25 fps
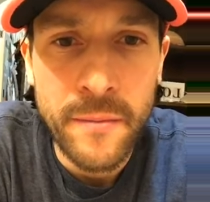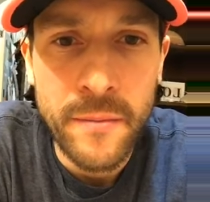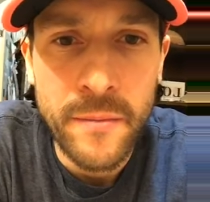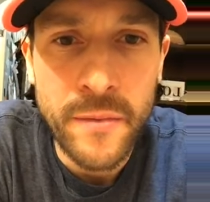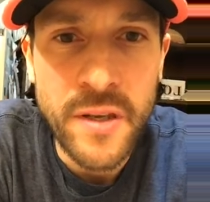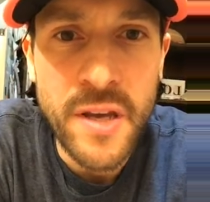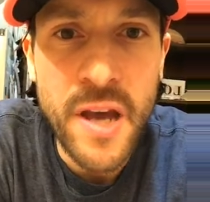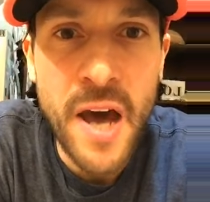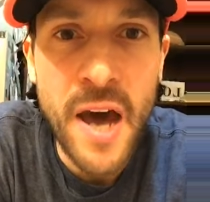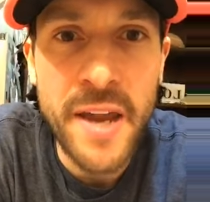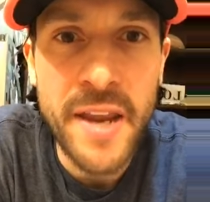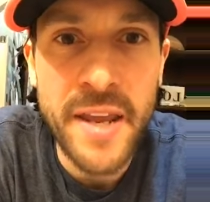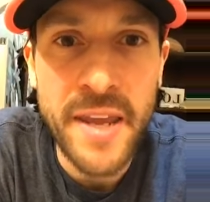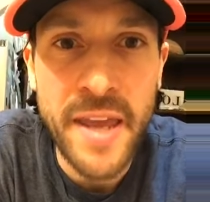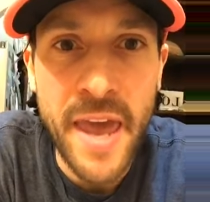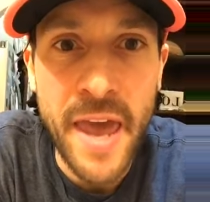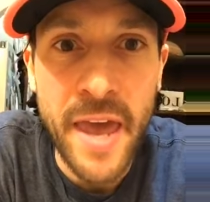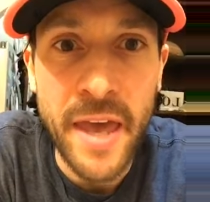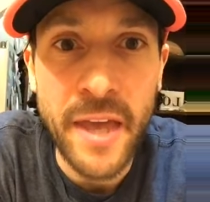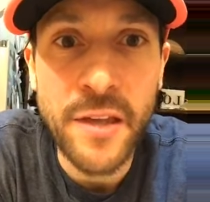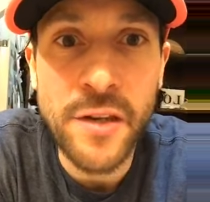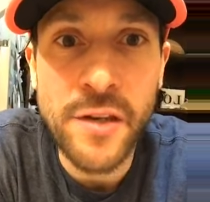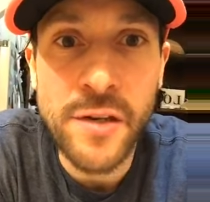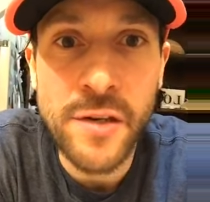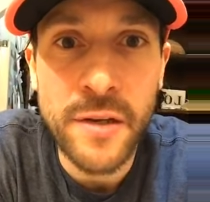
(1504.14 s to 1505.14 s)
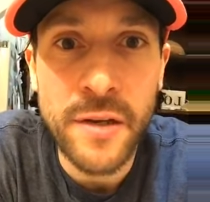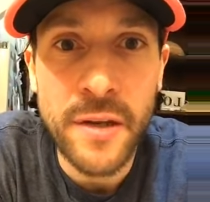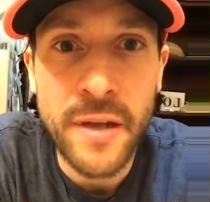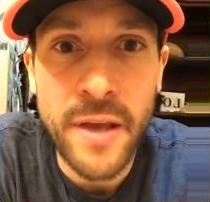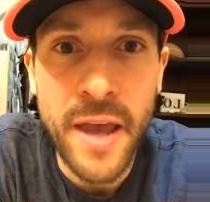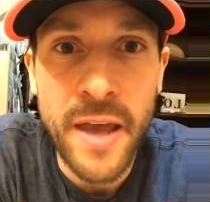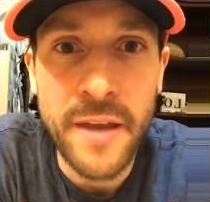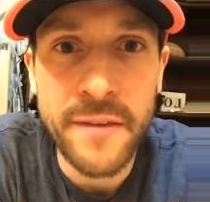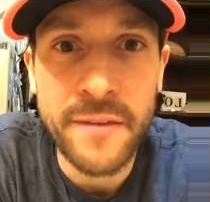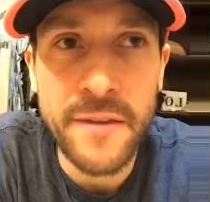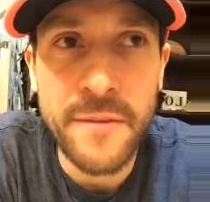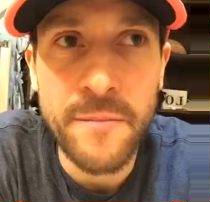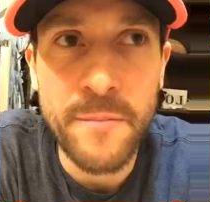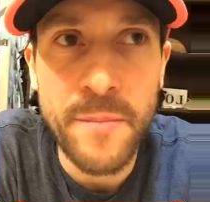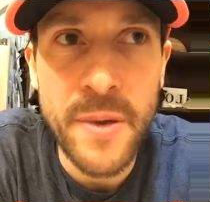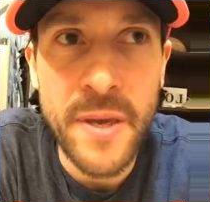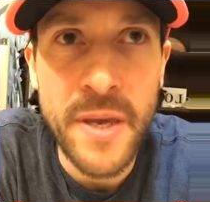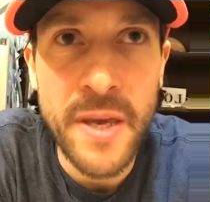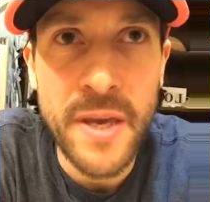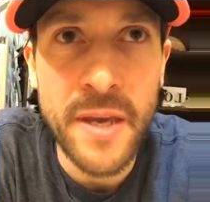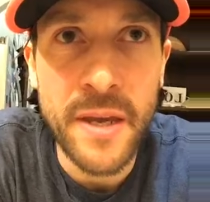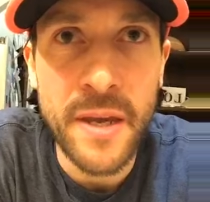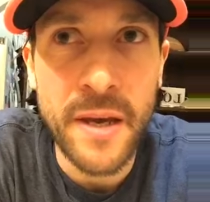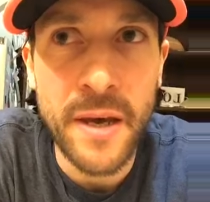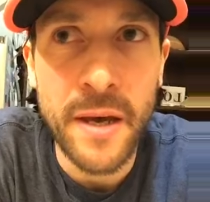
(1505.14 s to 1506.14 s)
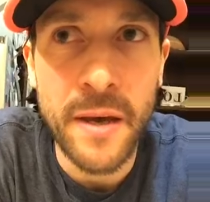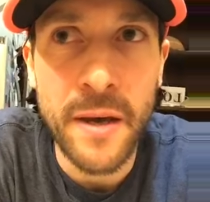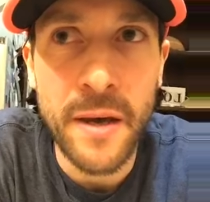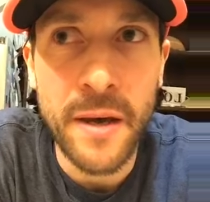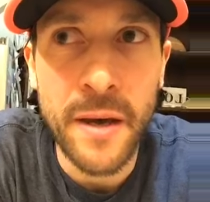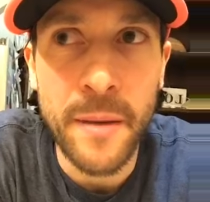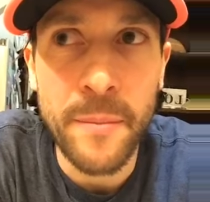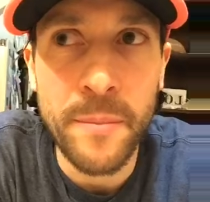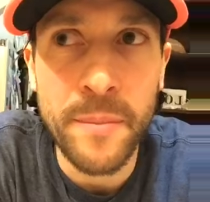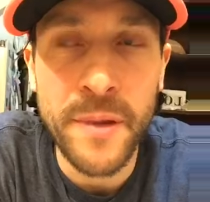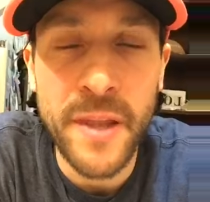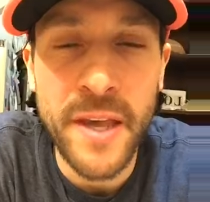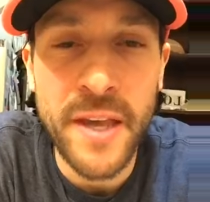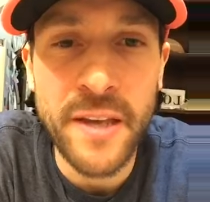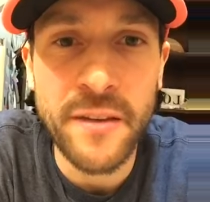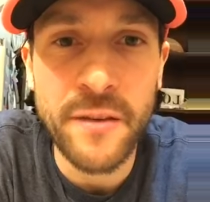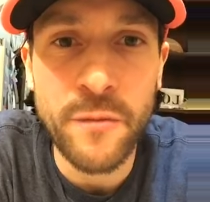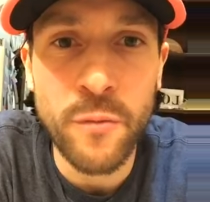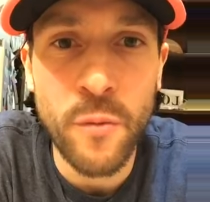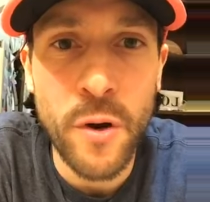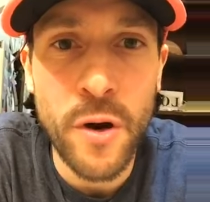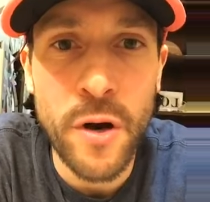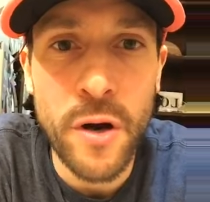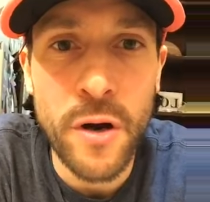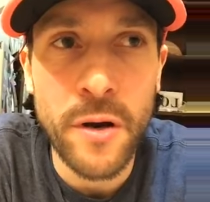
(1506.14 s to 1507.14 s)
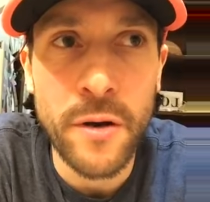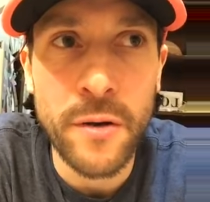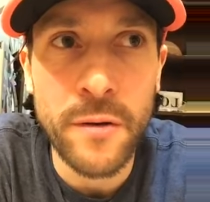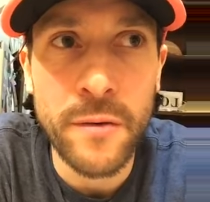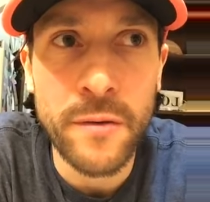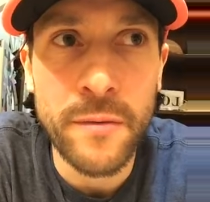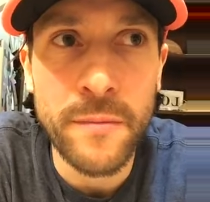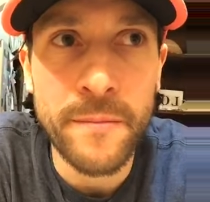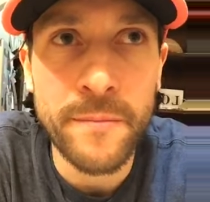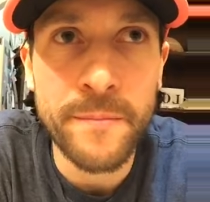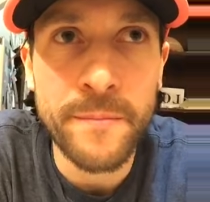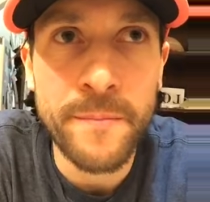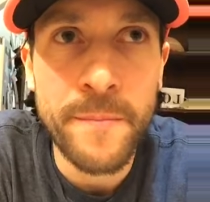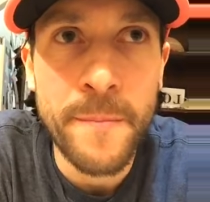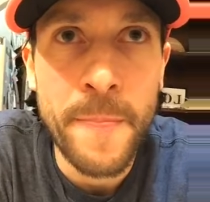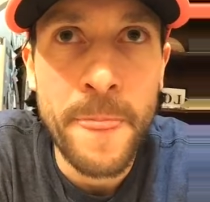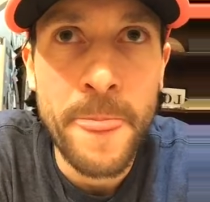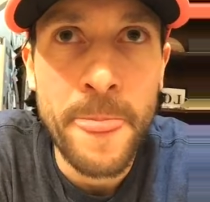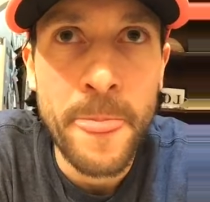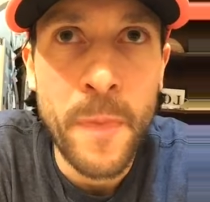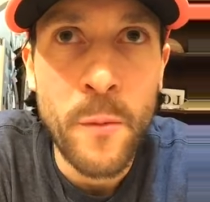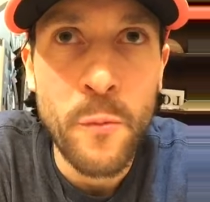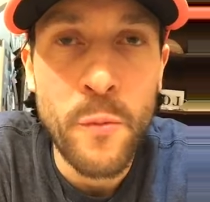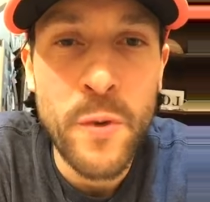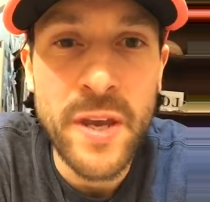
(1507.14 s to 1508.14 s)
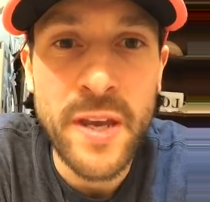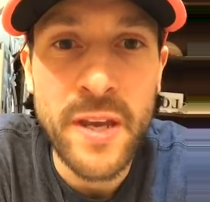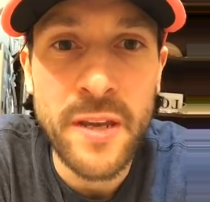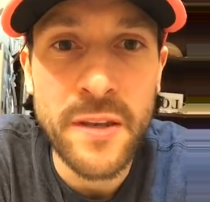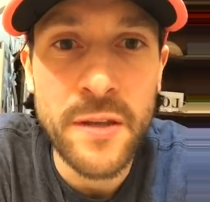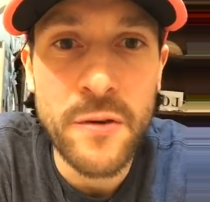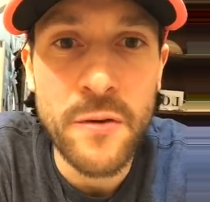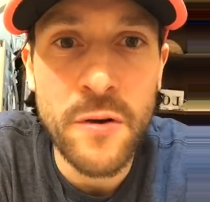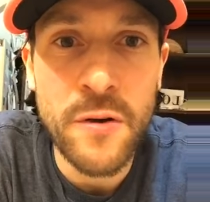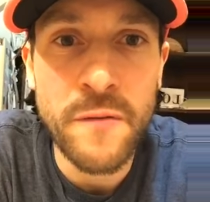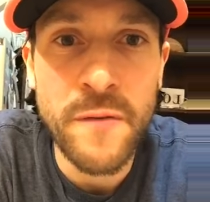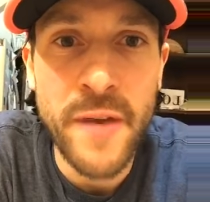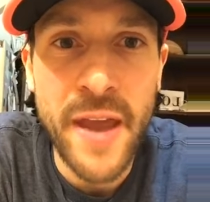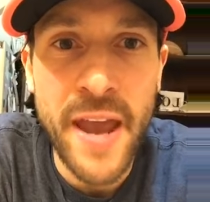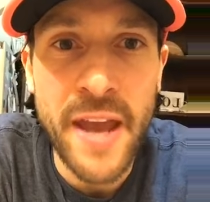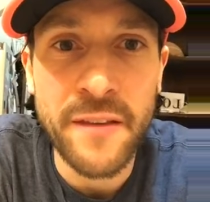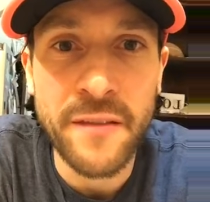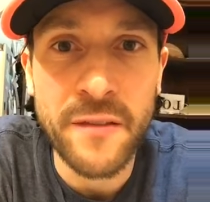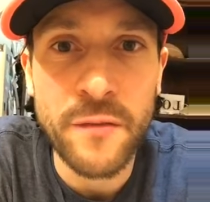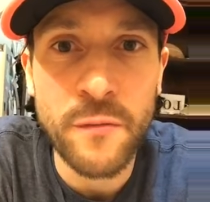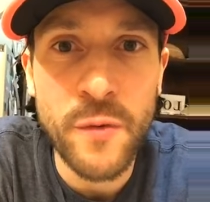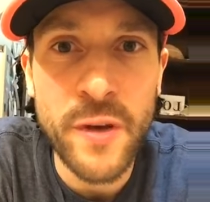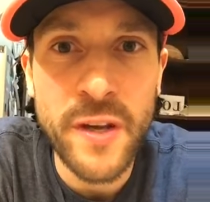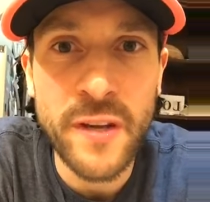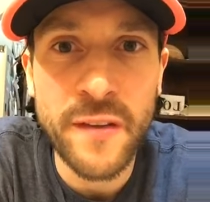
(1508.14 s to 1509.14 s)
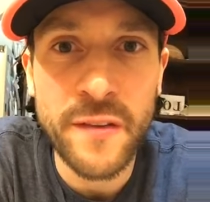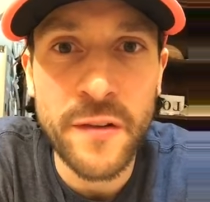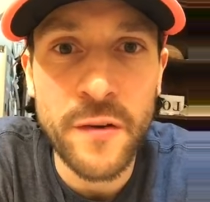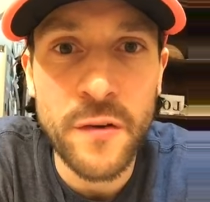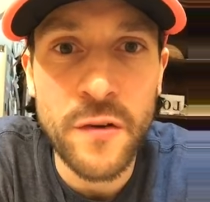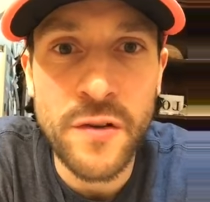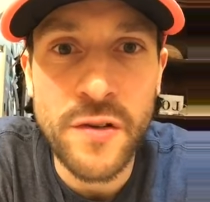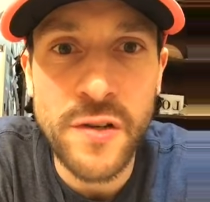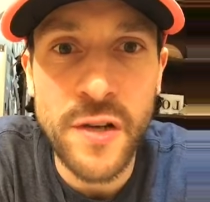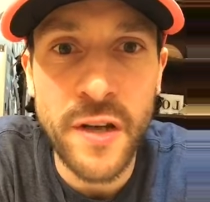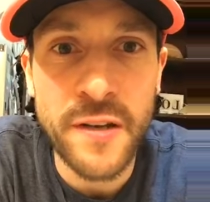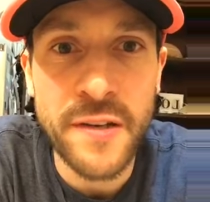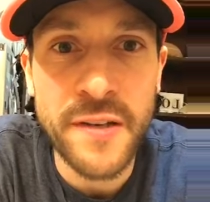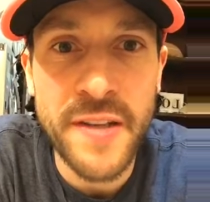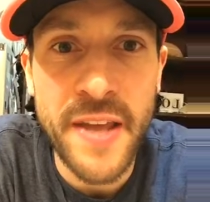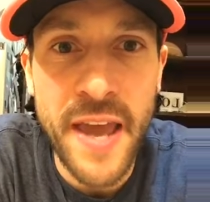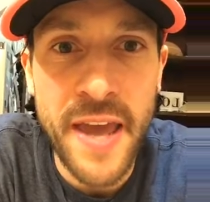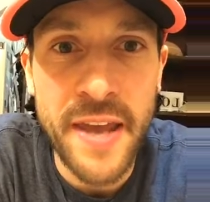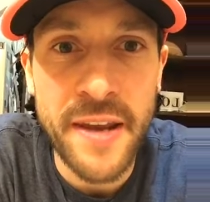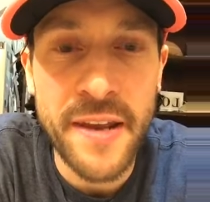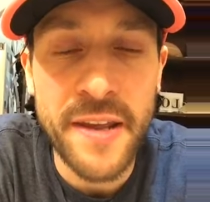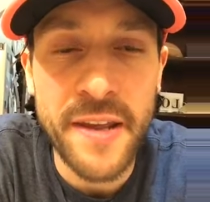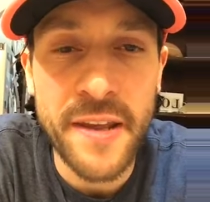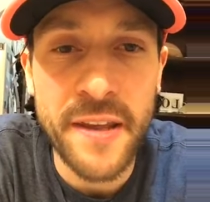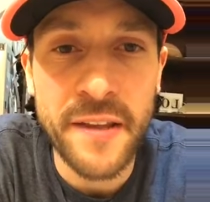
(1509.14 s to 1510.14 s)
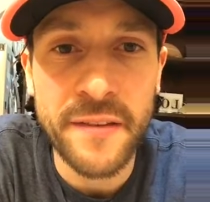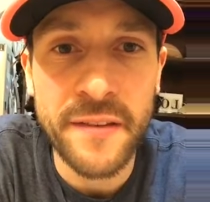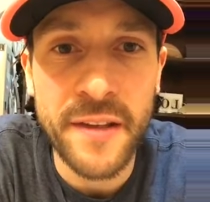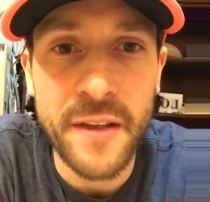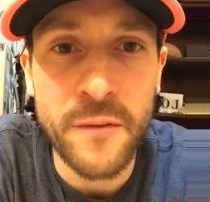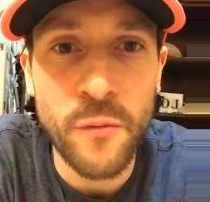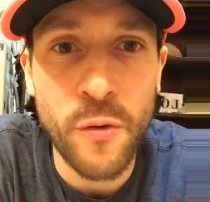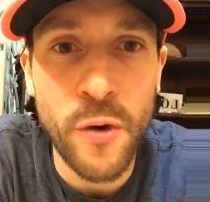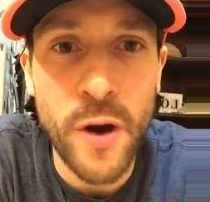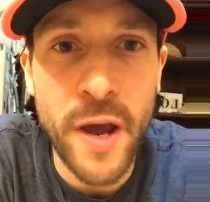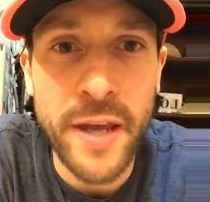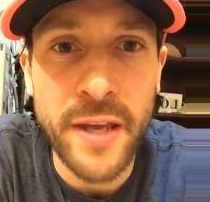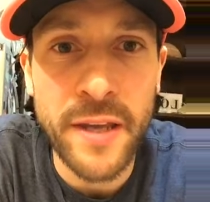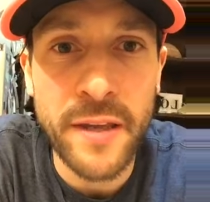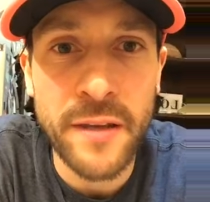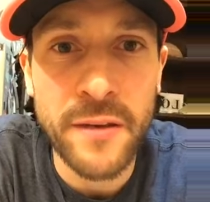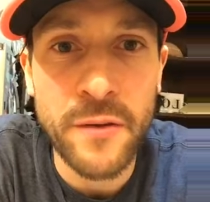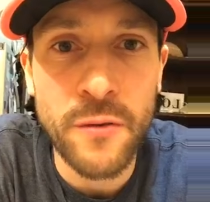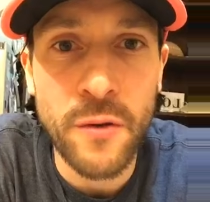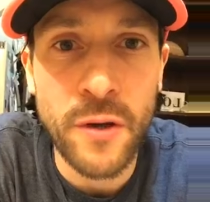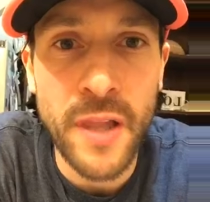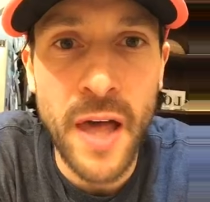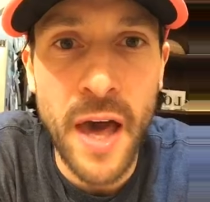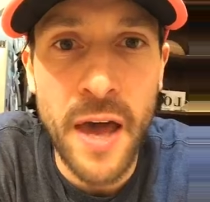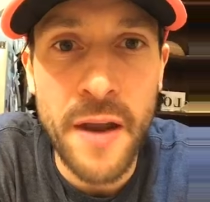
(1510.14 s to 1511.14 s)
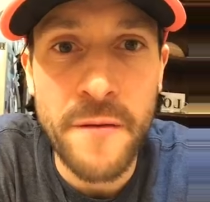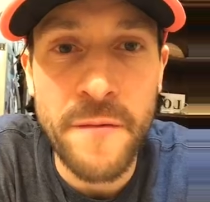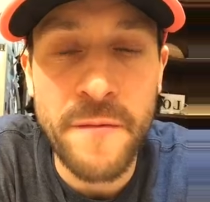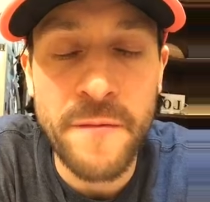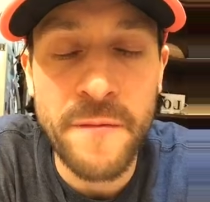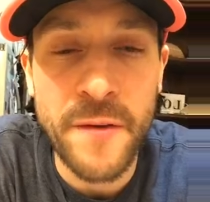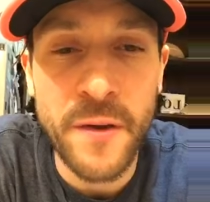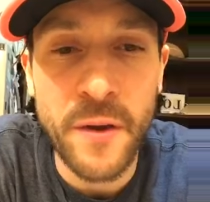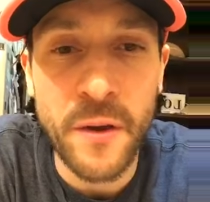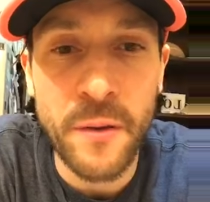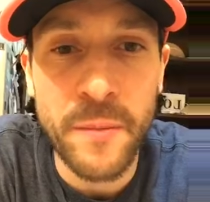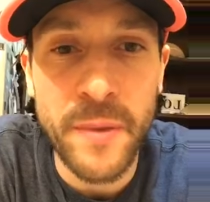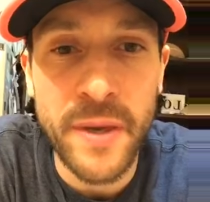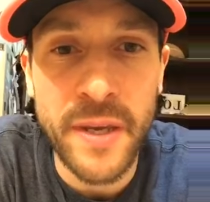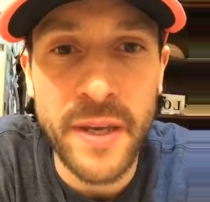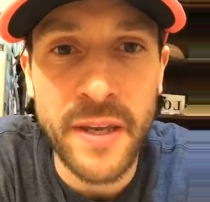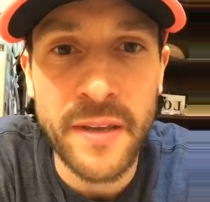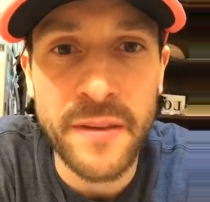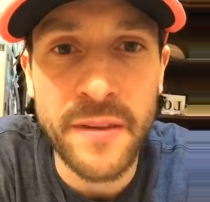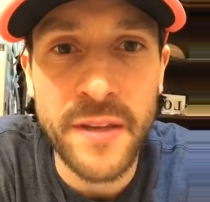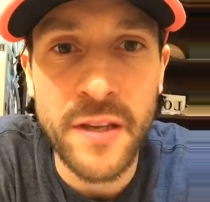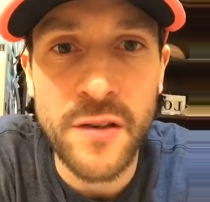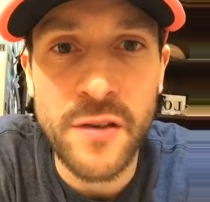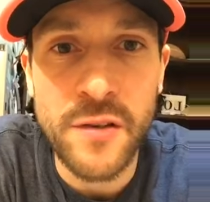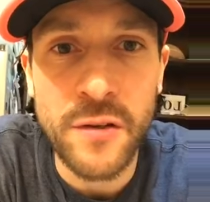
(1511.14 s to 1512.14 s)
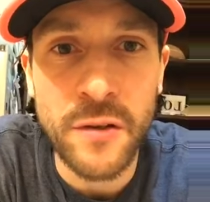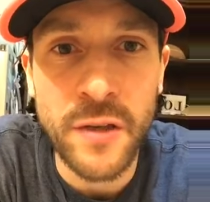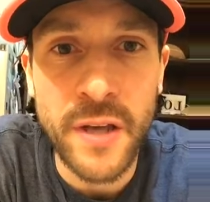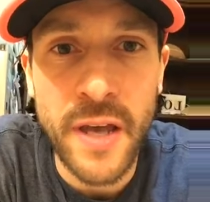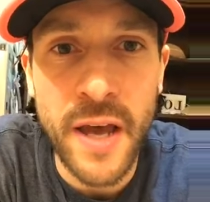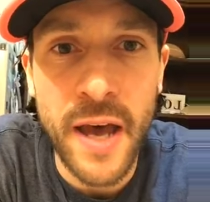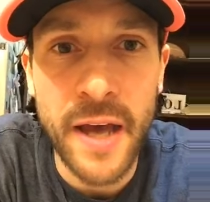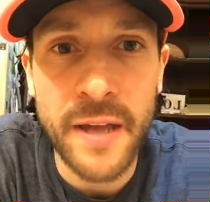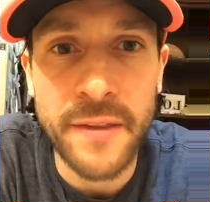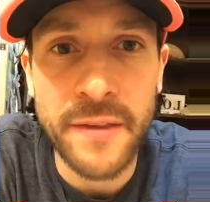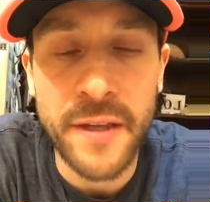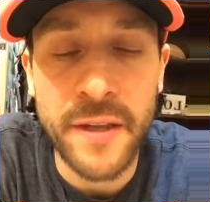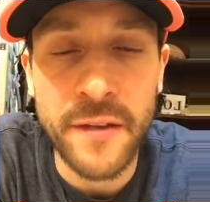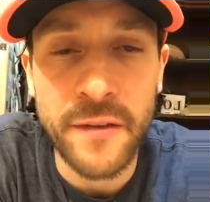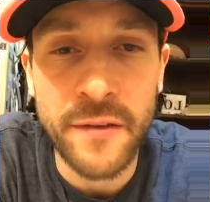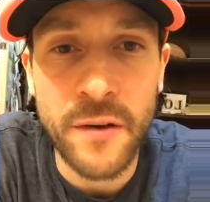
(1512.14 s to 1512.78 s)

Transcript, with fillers: cutting edge and to be a, a place where we can do advanced research on tennis and where I can do a lot of filming and digital content.